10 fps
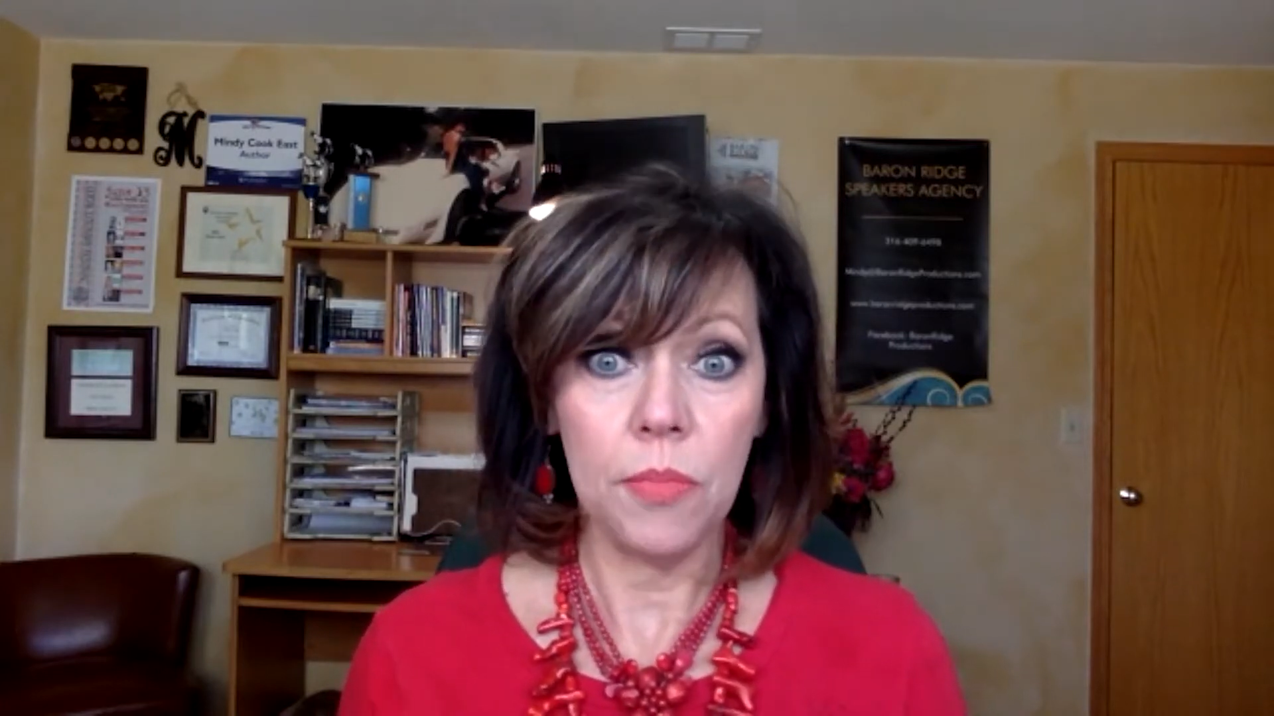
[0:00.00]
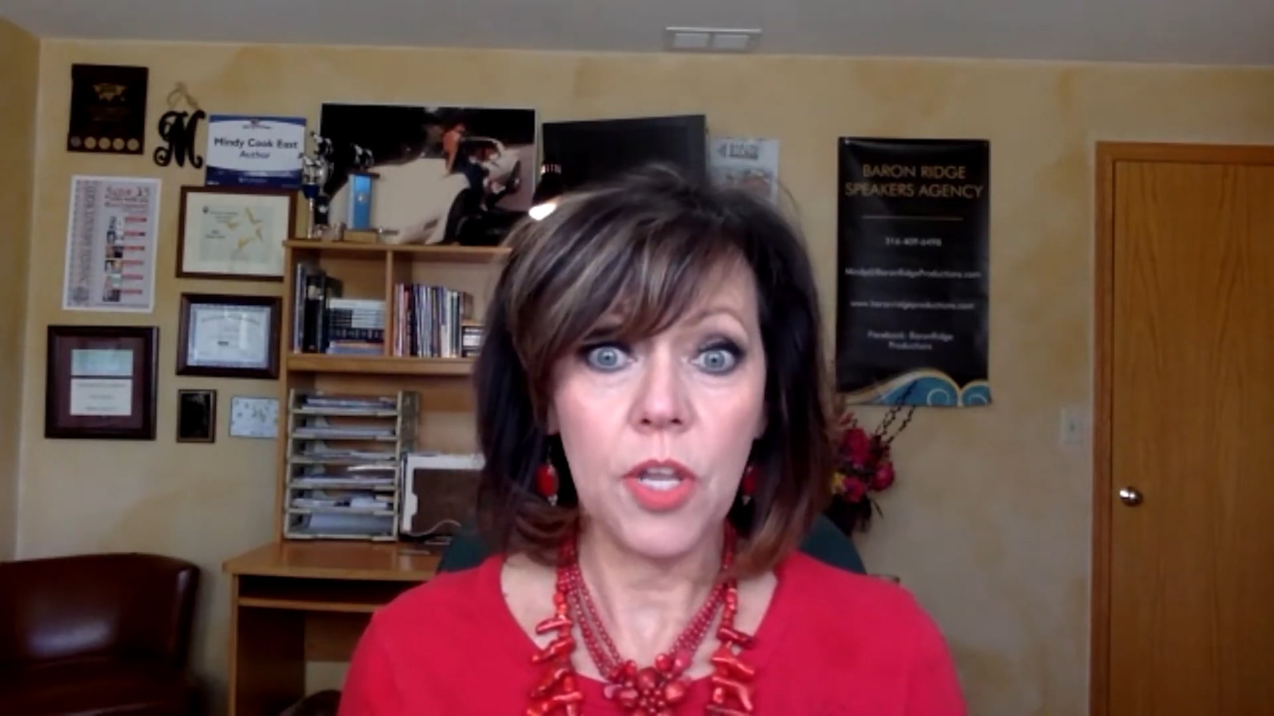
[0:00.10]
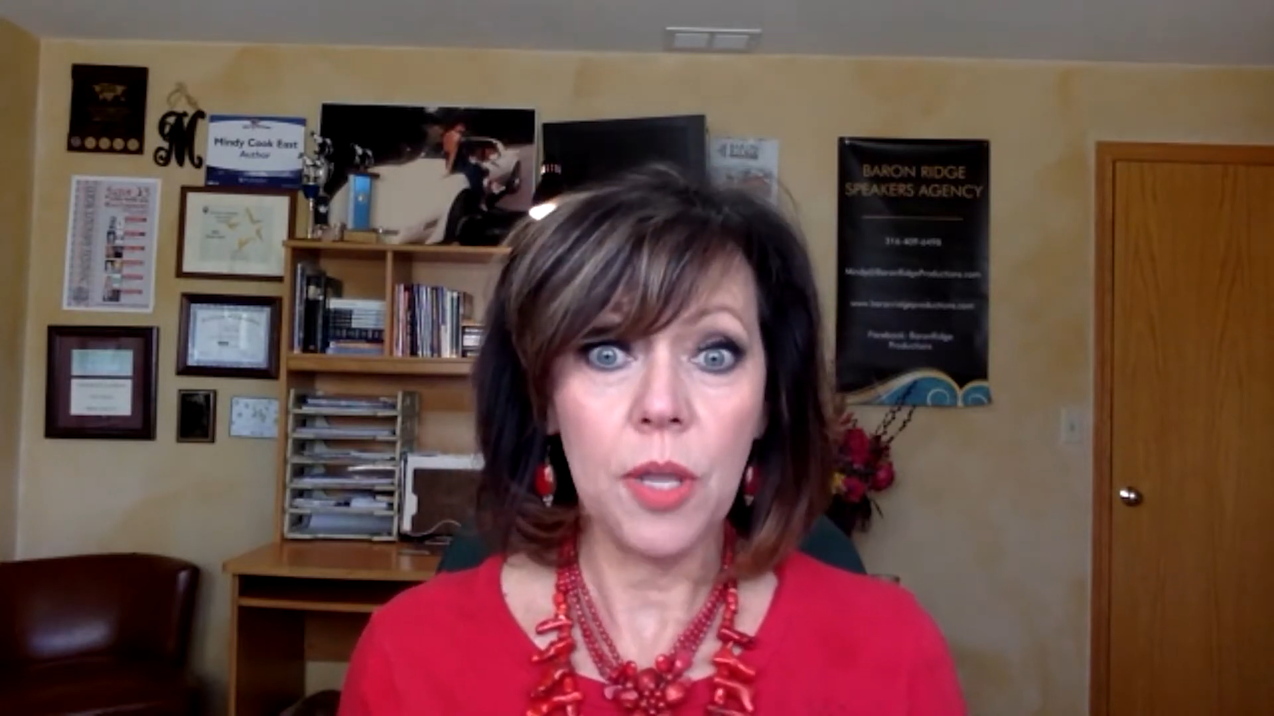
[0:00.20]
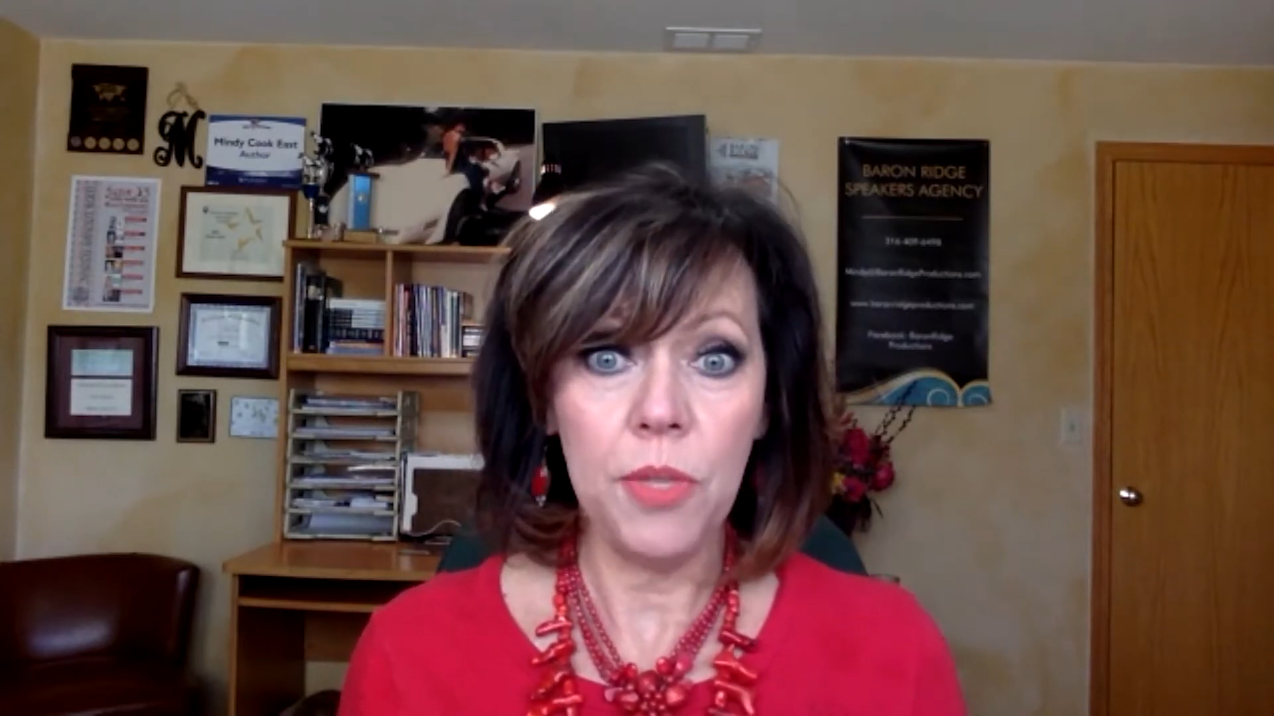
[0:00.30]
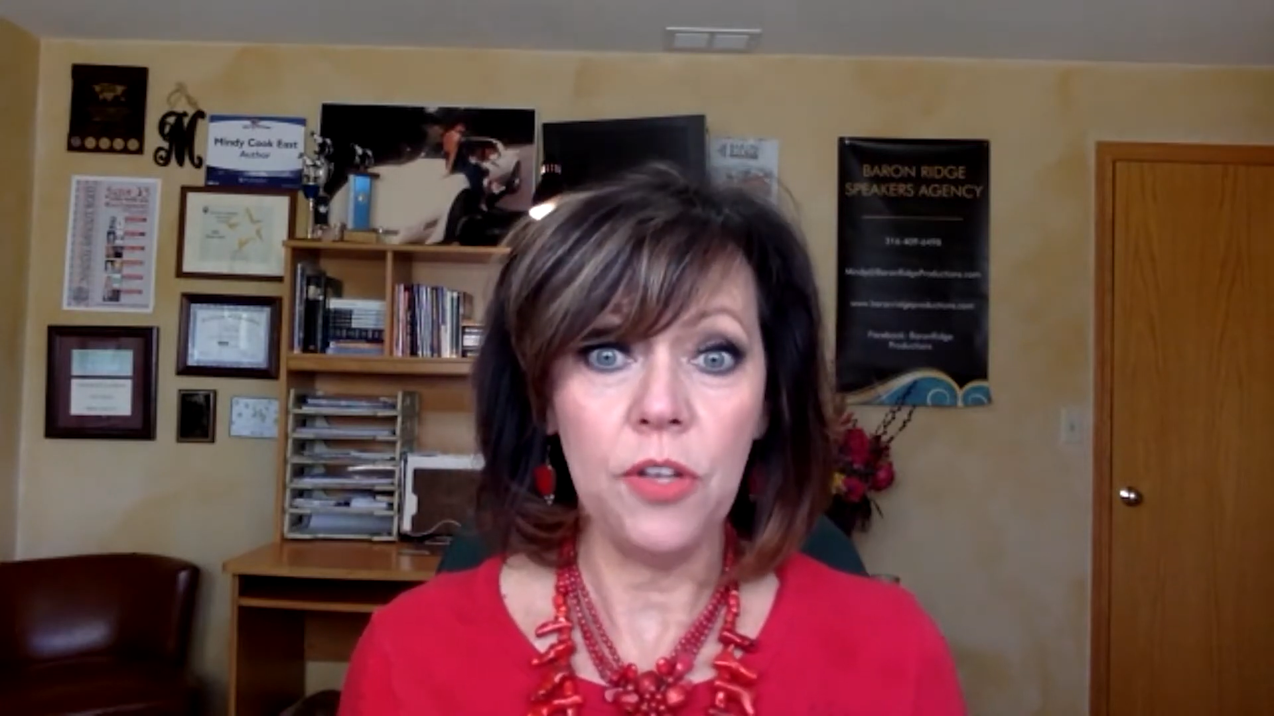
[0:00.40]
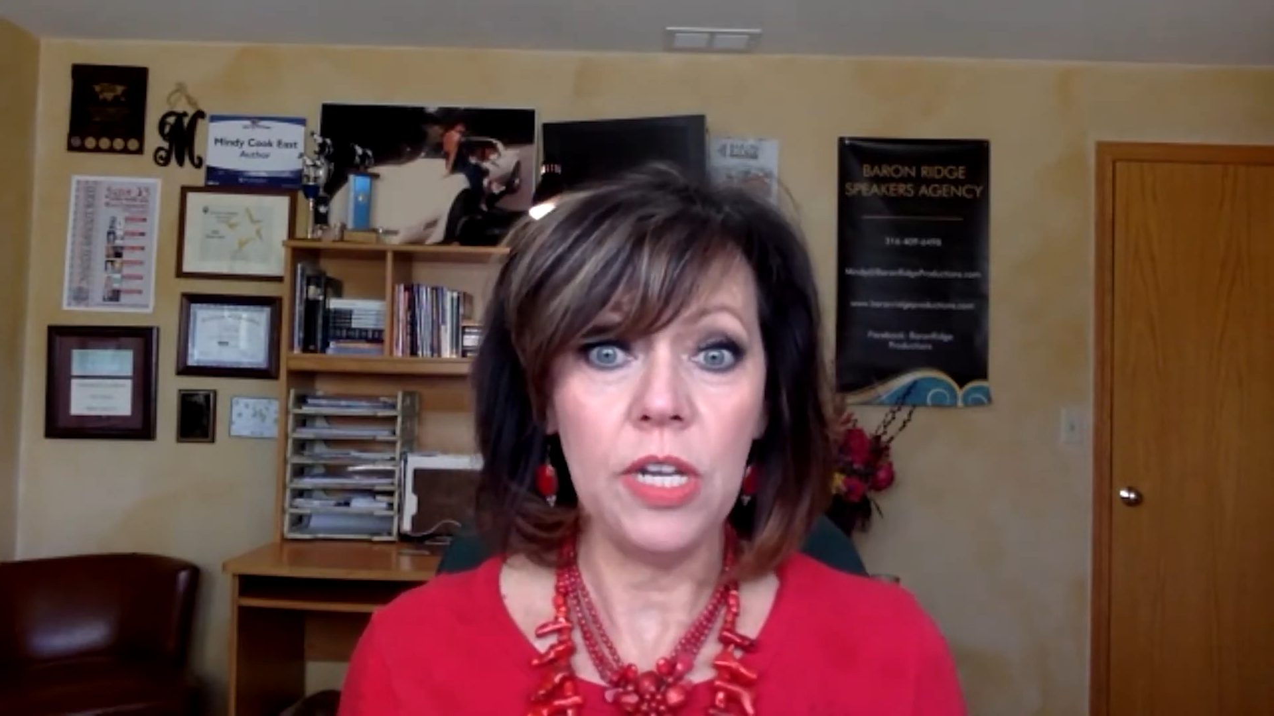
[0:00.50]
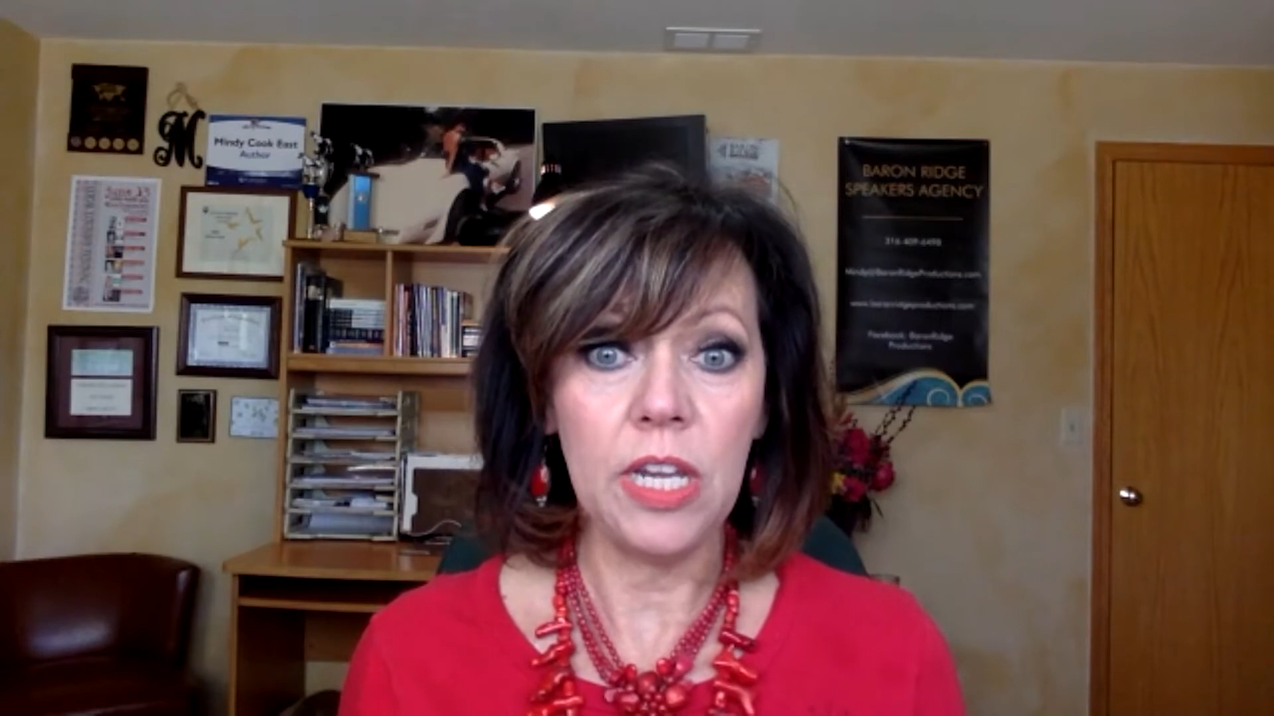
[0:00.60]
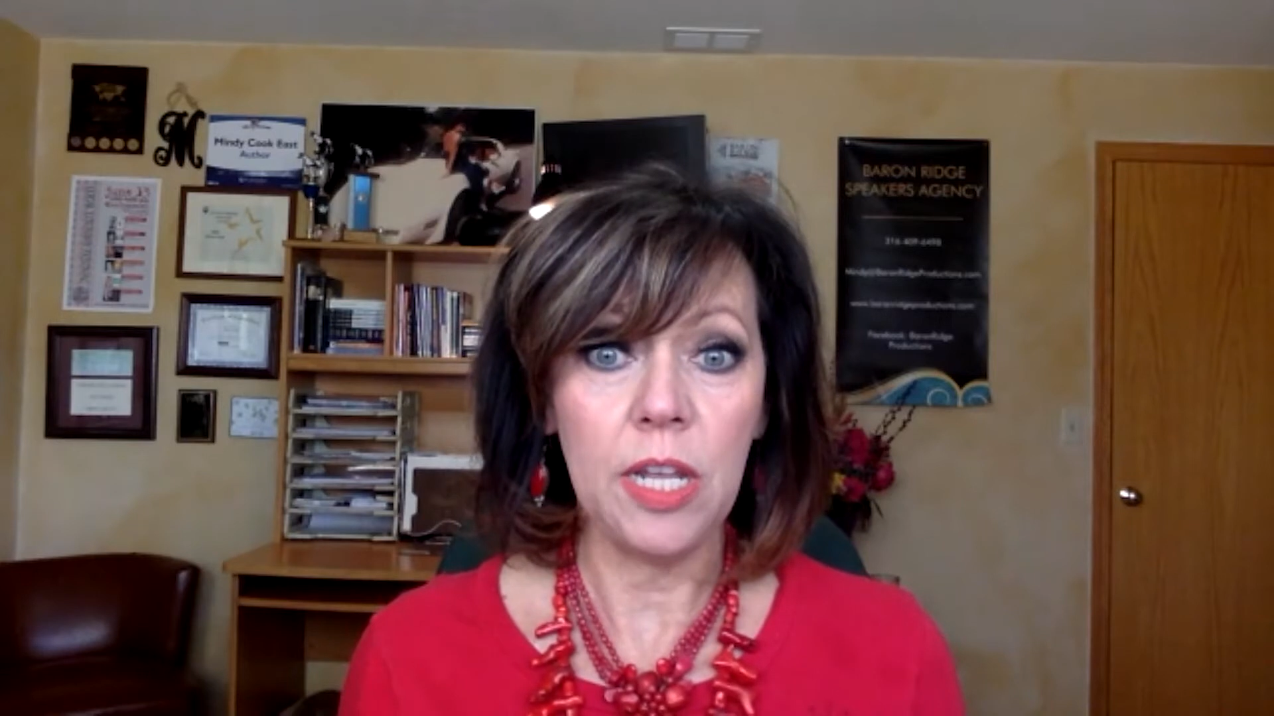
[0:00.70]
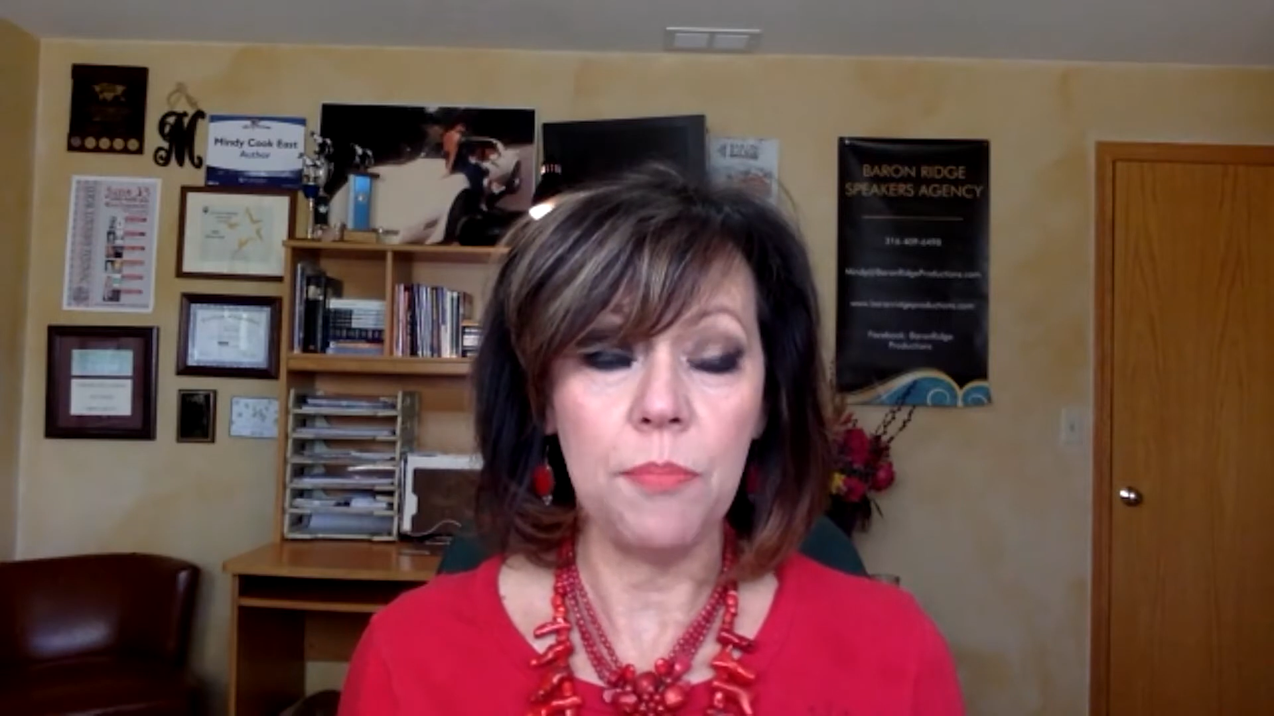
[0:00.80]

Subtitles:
community,